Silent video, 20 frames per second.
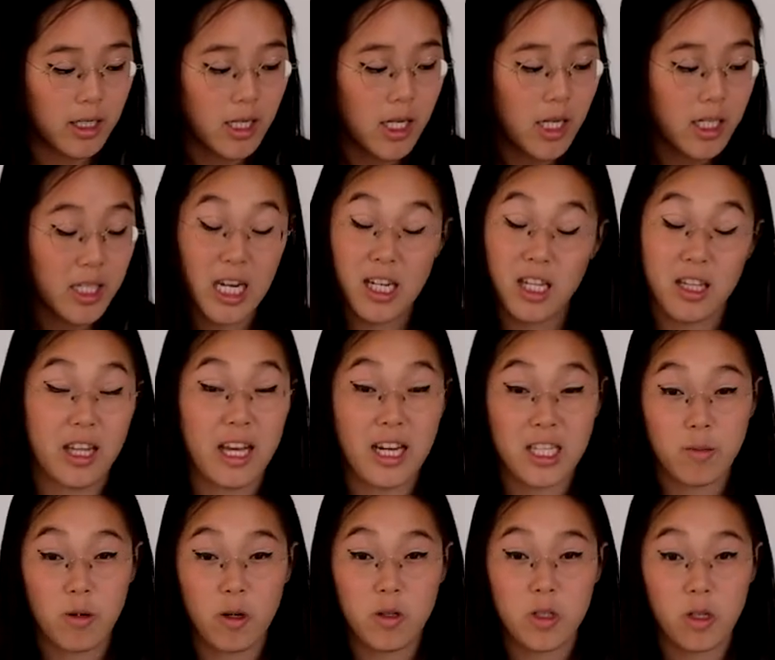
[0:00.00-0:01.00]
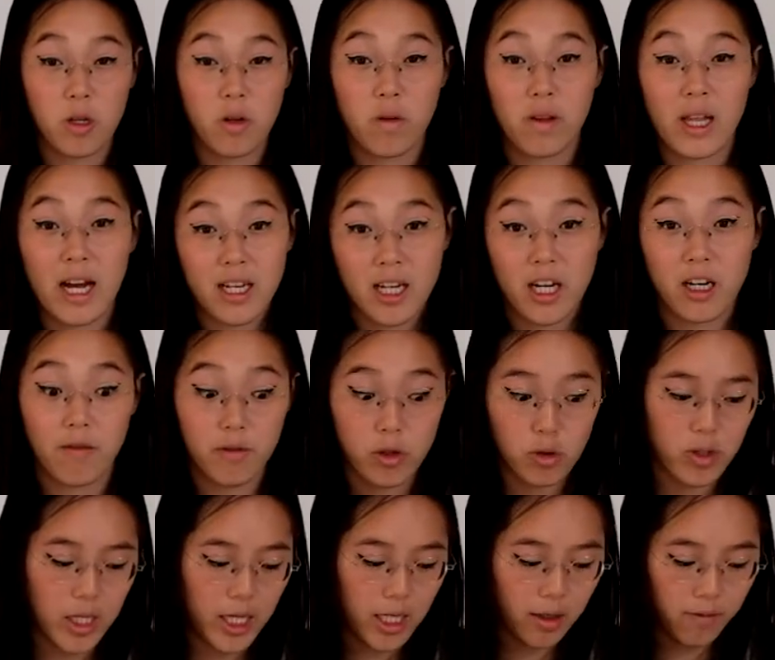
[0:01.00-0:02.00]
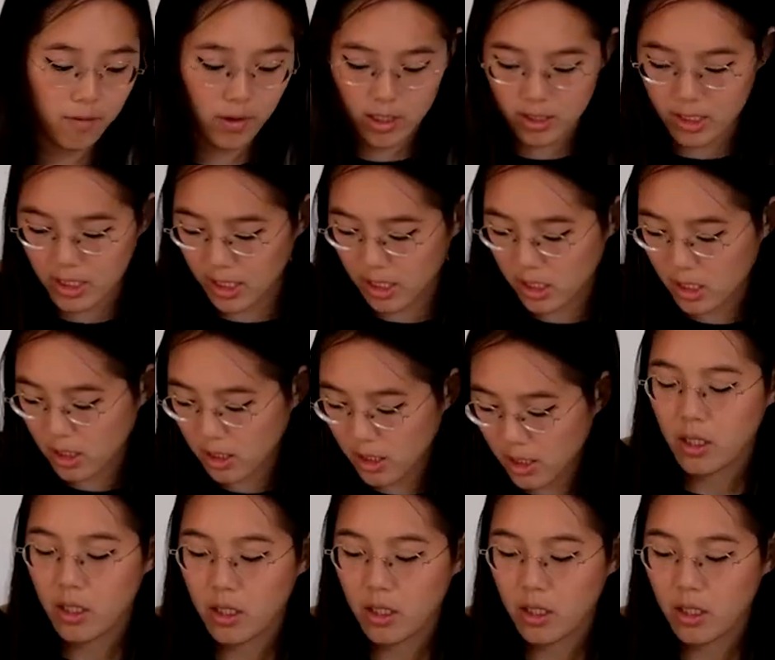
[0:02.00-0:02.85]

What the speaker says: getting the X-Pro2 for that kind of unique advantage.